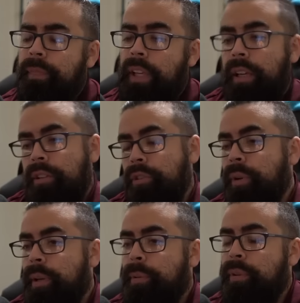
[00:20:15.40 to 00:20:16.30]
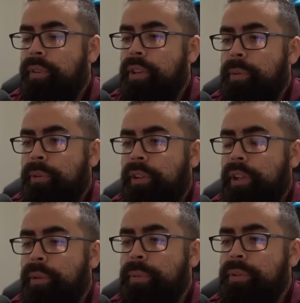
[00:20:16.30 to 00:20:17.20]
I do end up going for the double
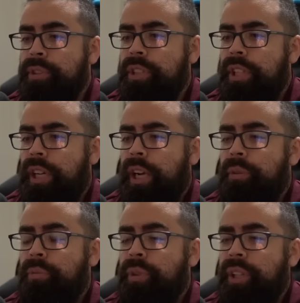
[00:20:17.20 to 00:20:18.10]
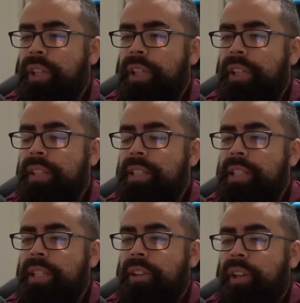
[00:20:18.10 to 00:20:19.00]
Psycho Boost. I really need the
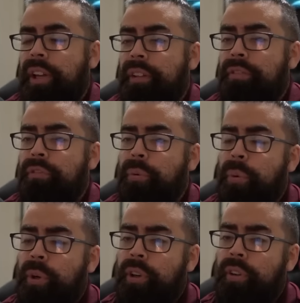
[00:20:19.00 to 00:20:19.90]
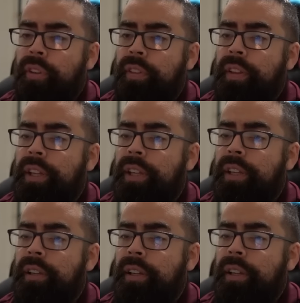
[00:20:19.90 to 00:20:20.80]
DD alive for
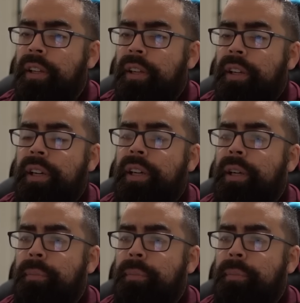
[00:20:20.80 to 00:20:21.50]
the I